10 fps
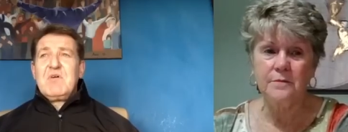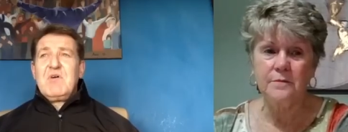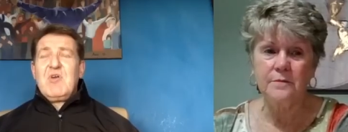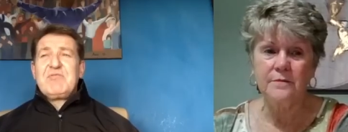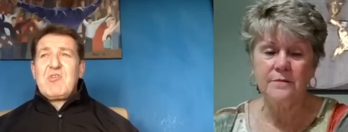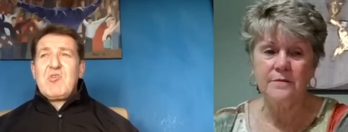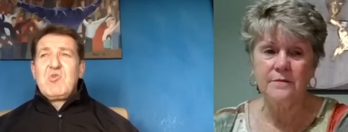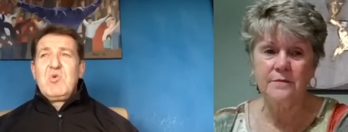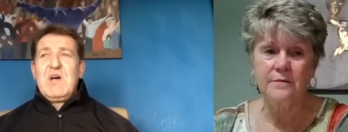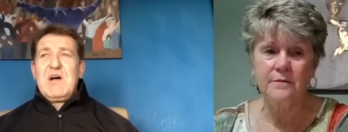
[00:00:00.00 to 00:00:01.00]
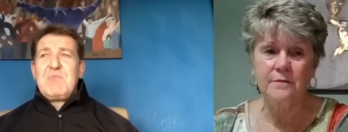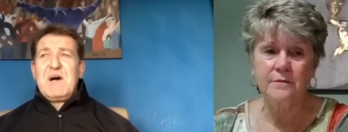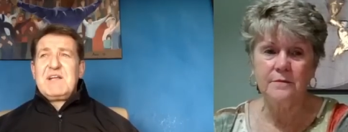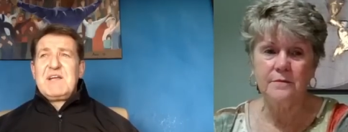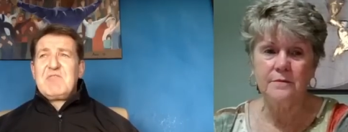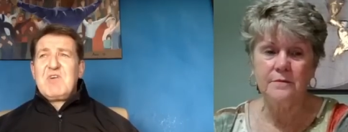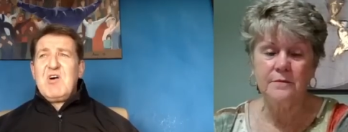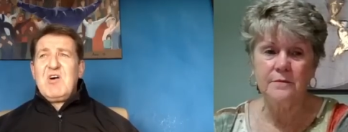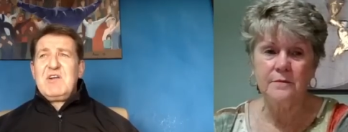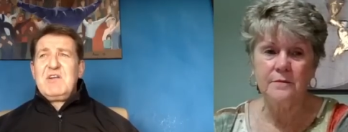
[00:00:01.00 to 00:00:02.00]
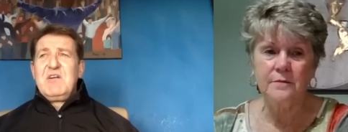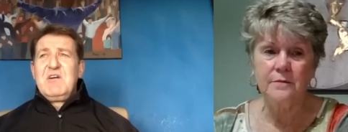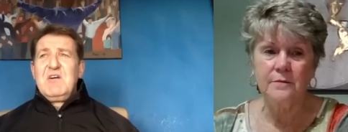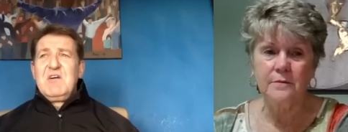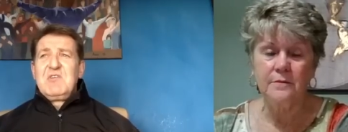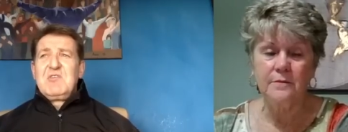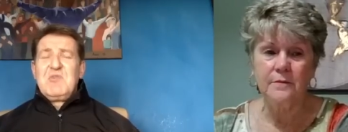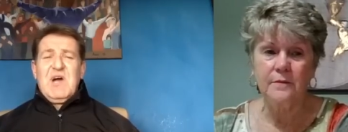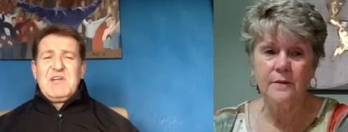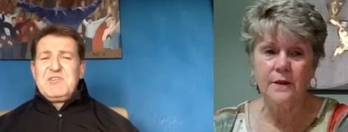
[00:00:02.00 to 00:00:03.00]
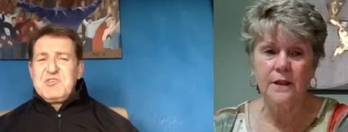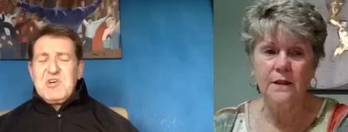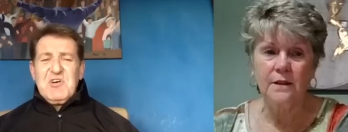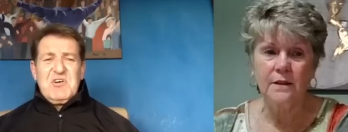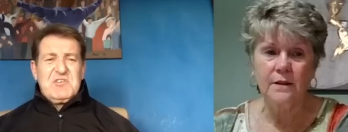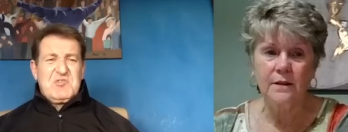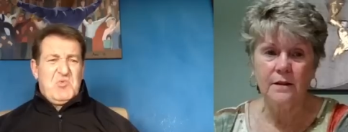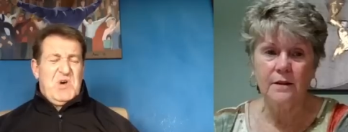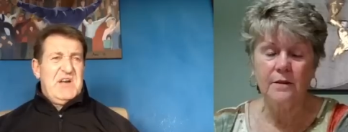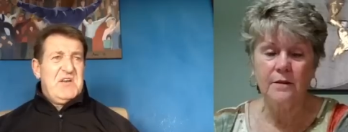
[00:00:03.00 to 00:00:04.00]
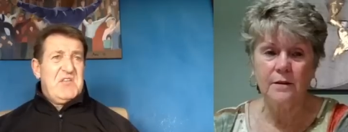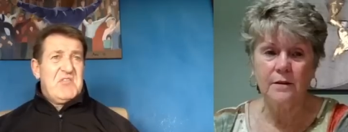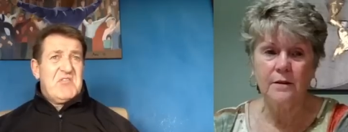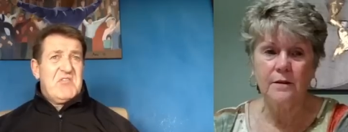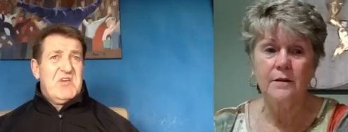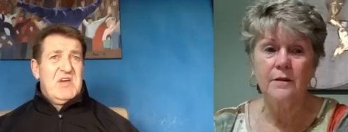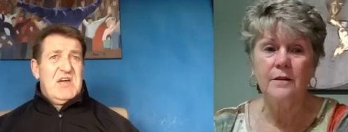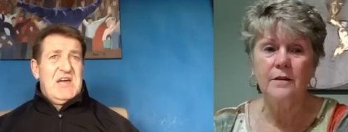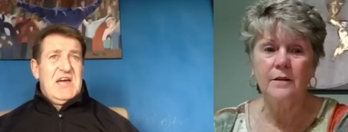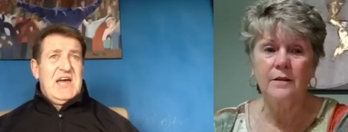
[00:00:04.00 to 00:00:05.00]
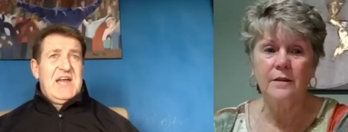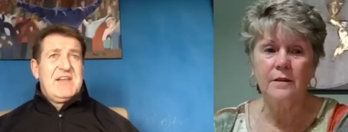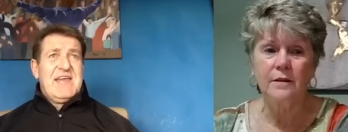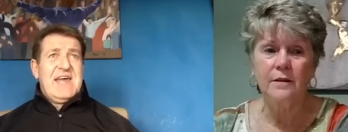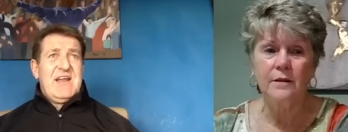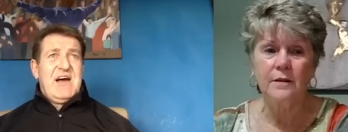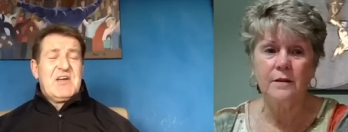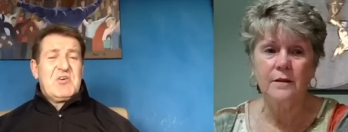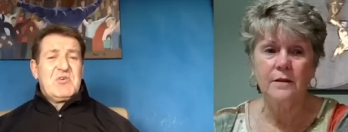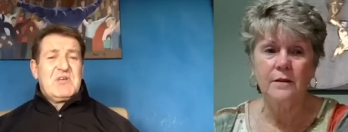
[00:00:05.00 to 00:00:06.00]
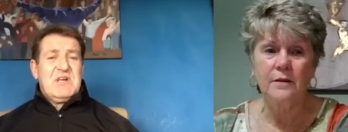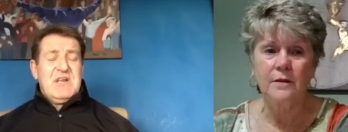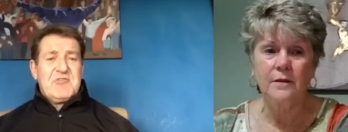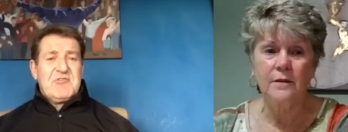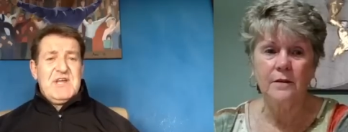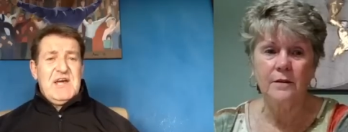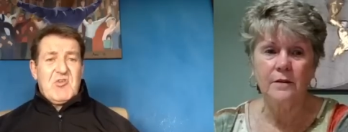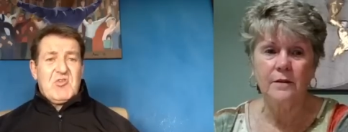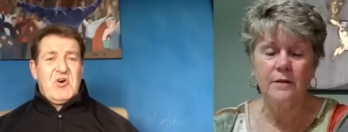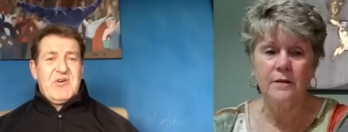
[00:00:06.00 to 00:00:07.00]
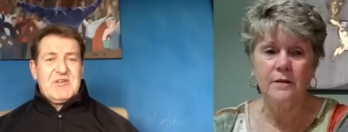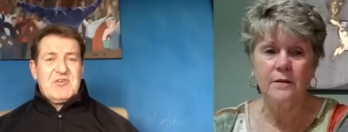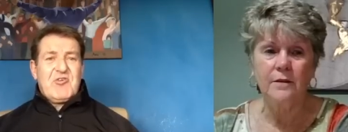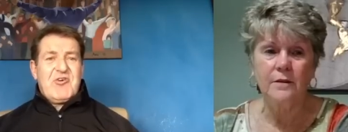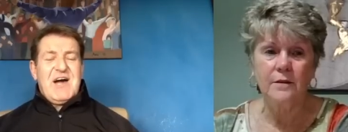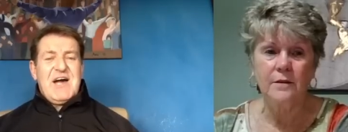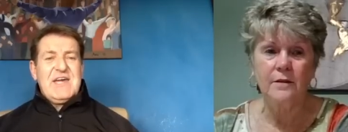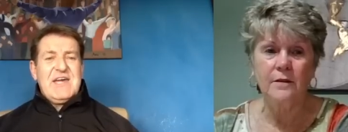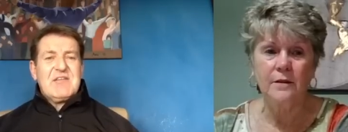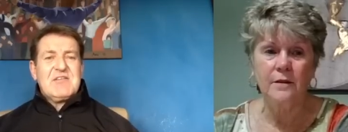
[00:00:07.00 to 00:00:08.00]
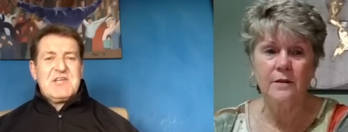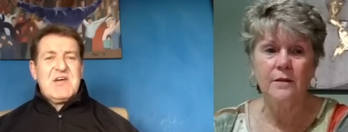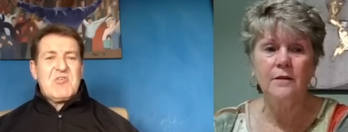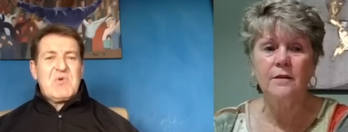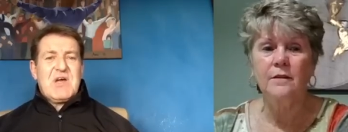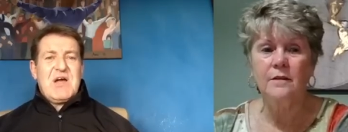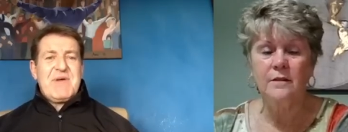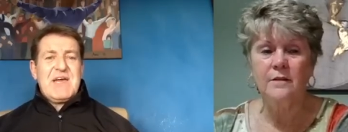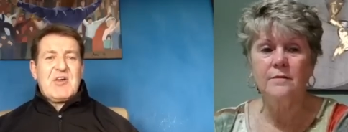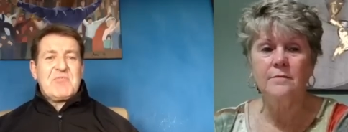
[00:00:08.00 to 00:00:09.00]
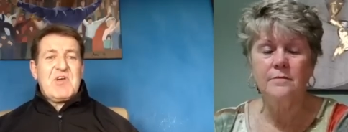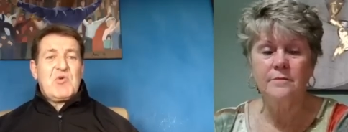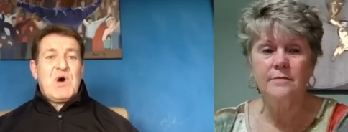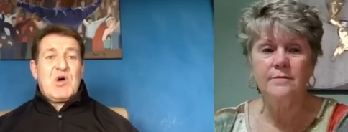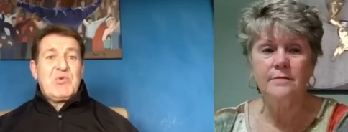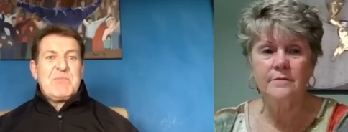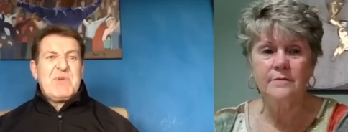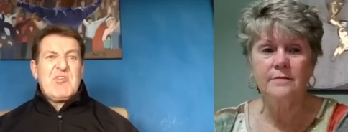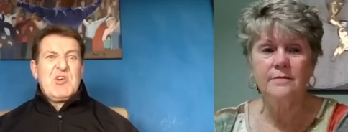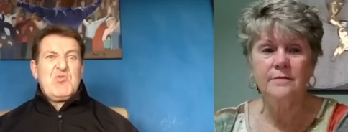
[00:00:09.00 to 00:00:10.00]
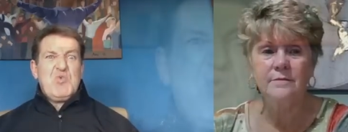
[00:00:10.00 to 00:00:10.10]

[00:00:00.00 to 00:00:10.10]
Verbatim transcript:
Speaker 1: after school, I might have gone to a church once, and then I could literally, I started crying. Tears were coming out of that while we're busy